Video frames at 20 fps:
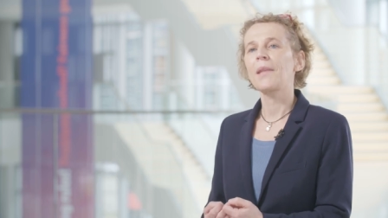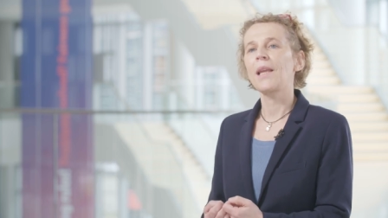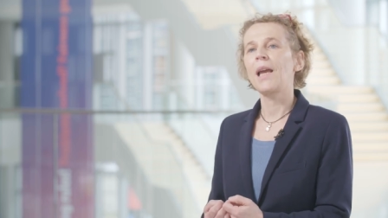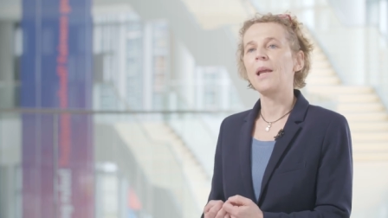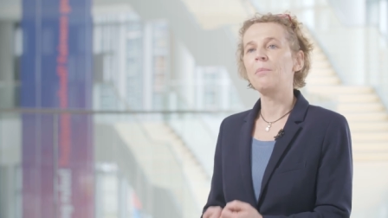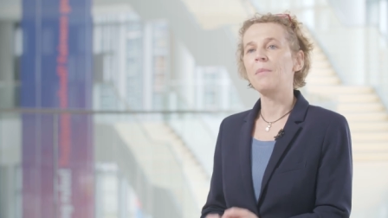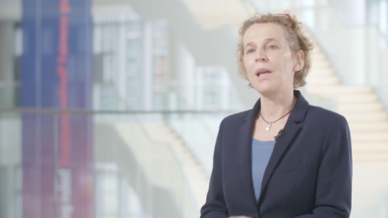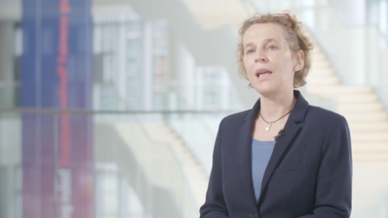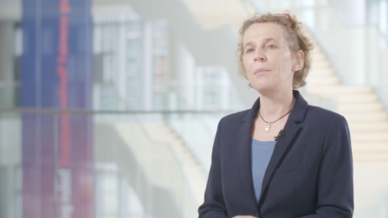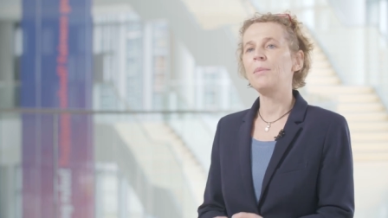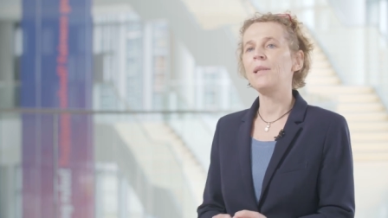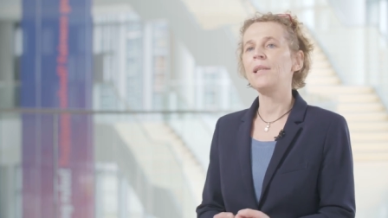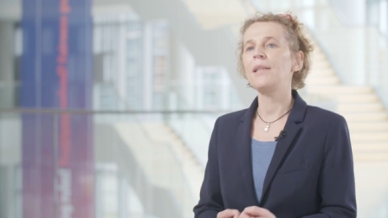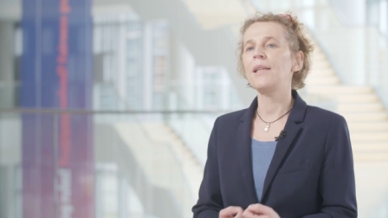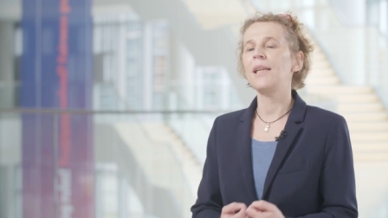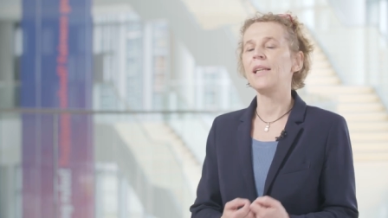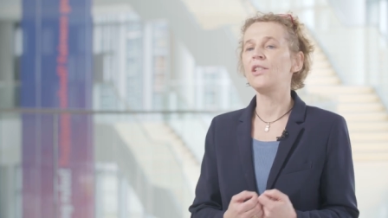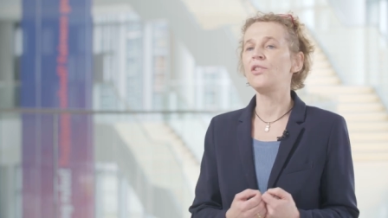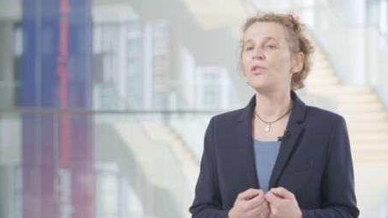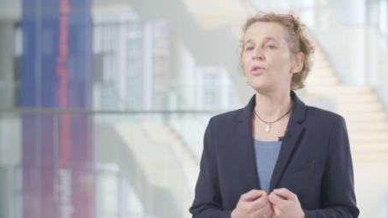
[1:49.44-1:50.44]
and maybe
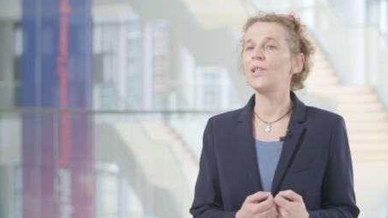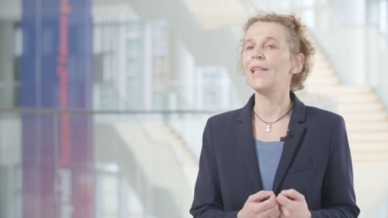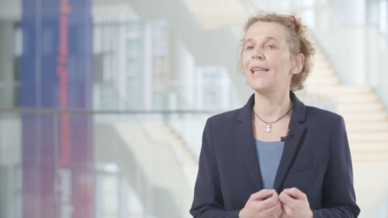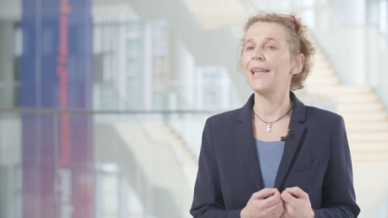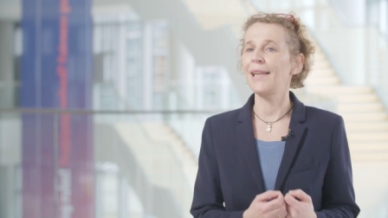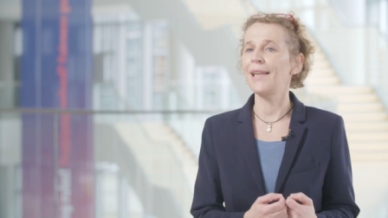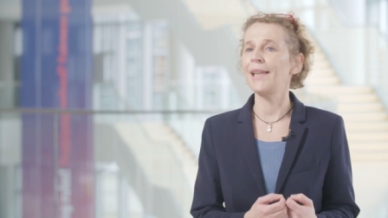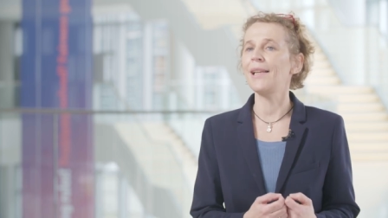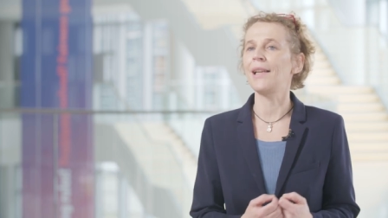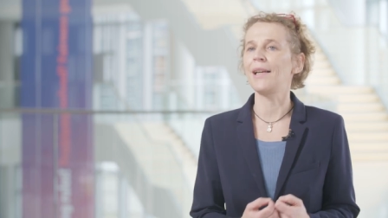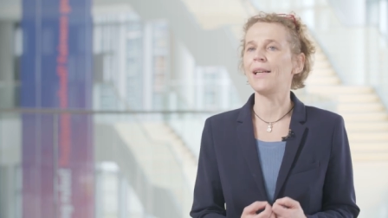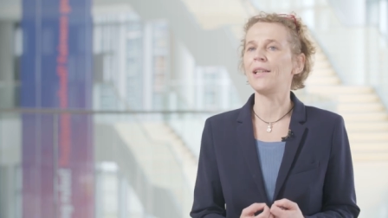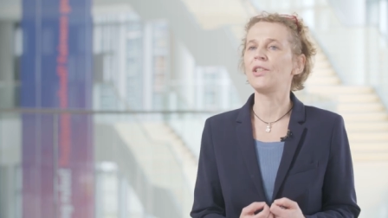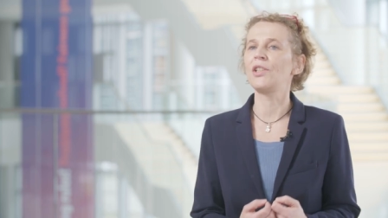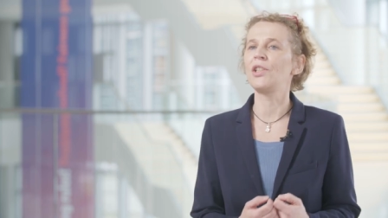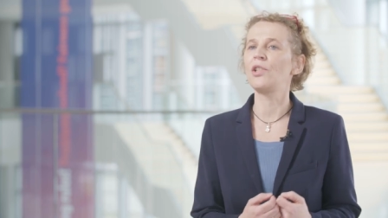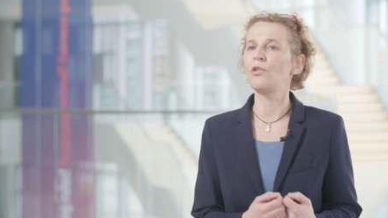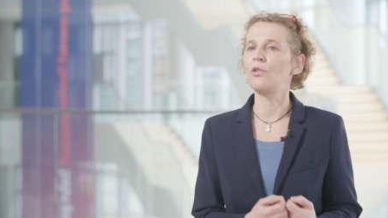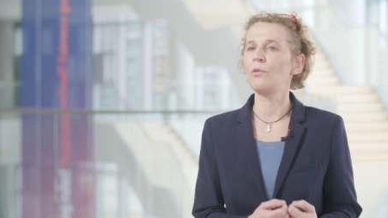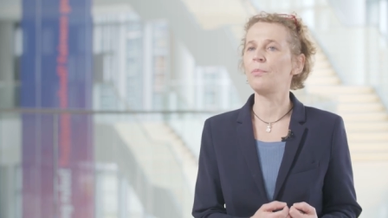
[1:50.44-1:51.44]
into the ELA,
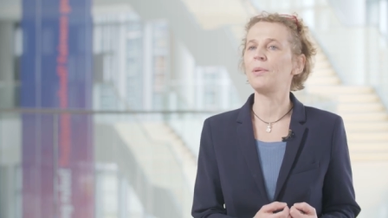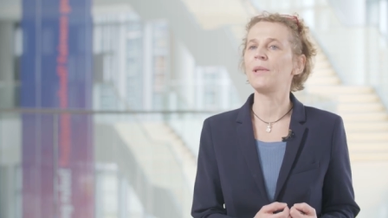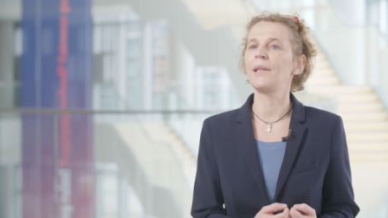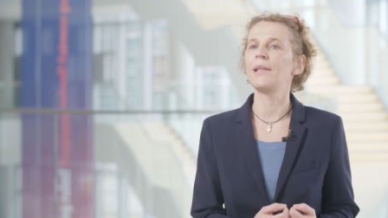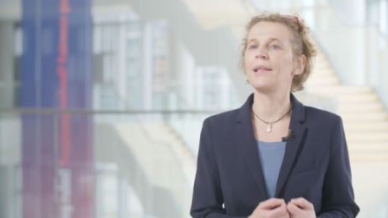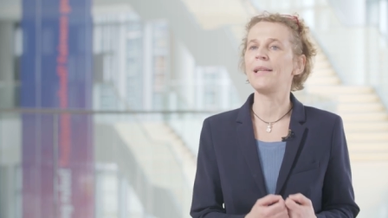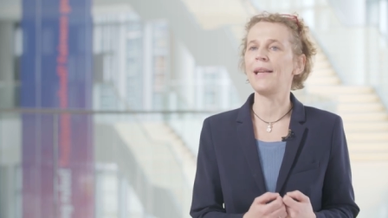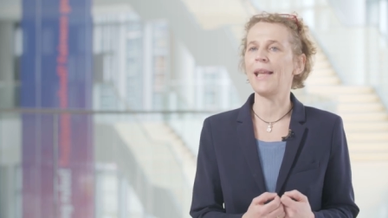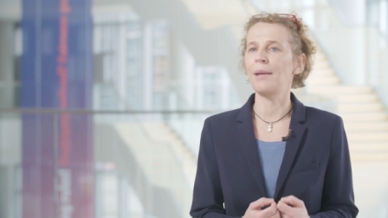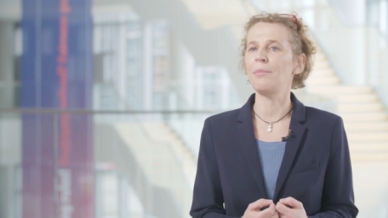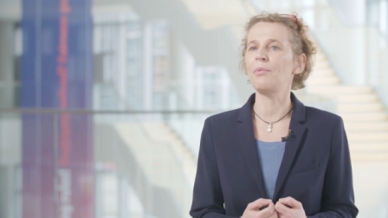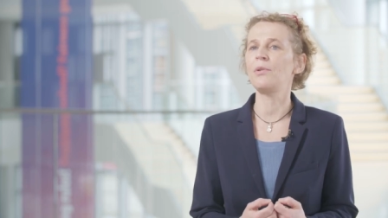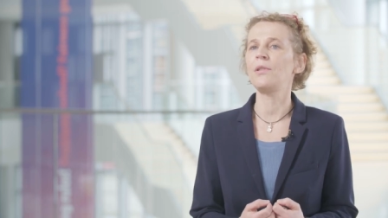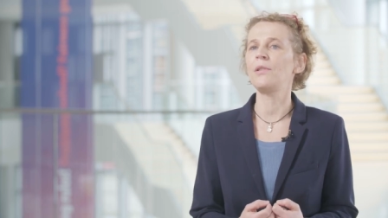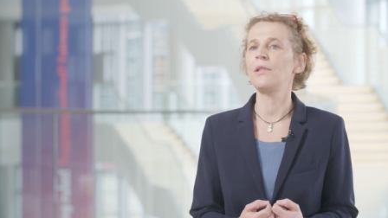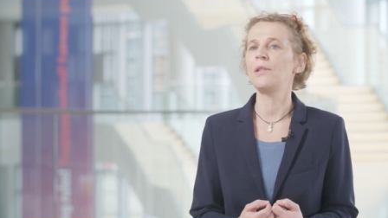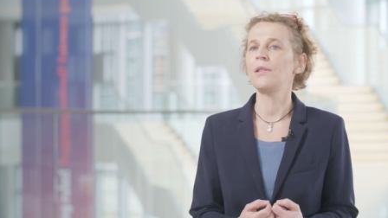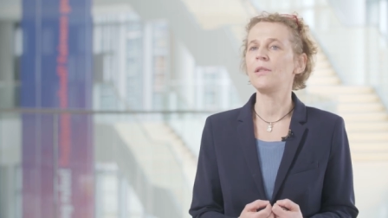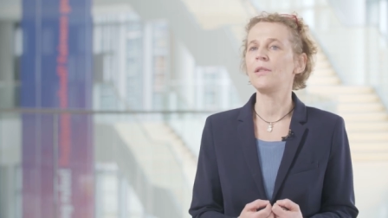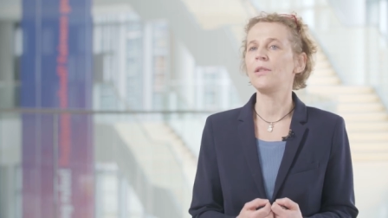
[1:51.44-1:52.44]
the European
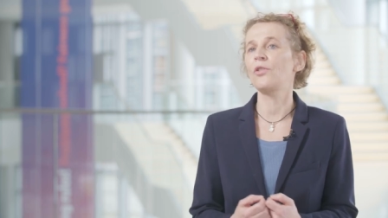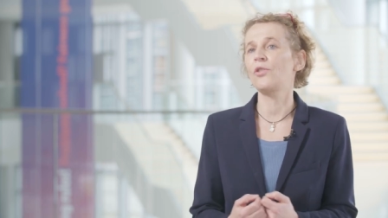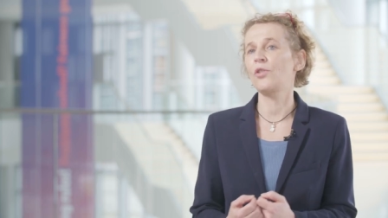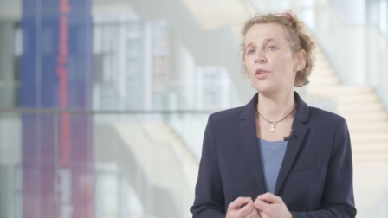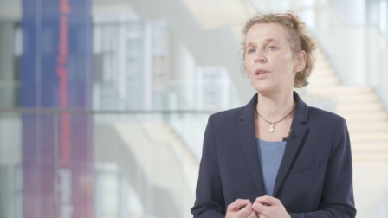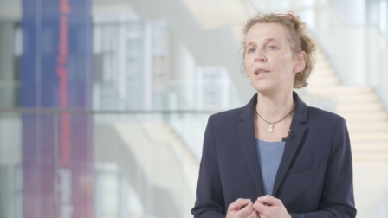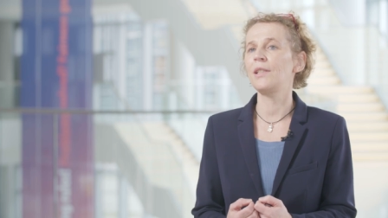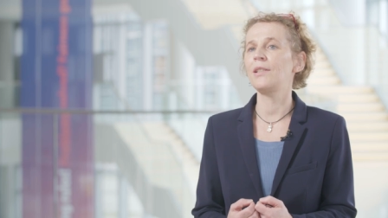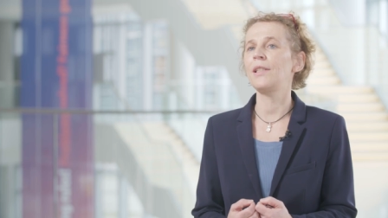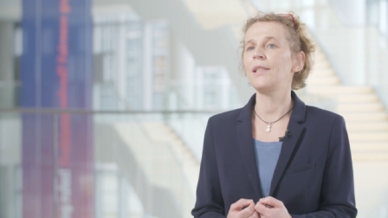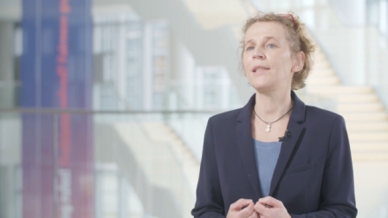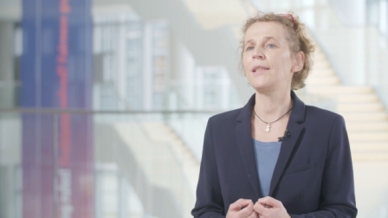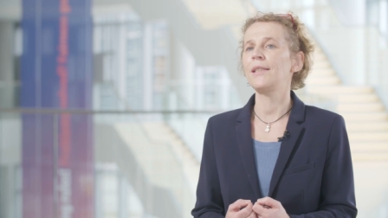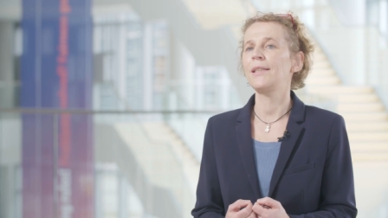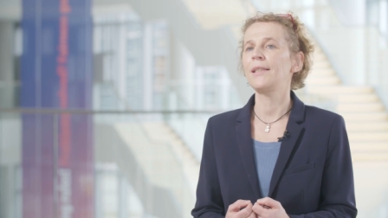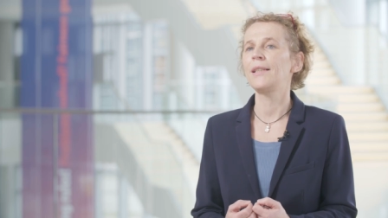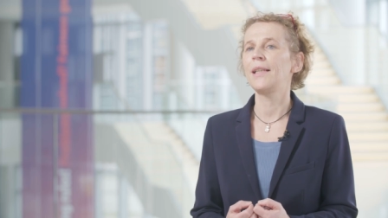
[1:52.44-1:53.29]
Labour Authority,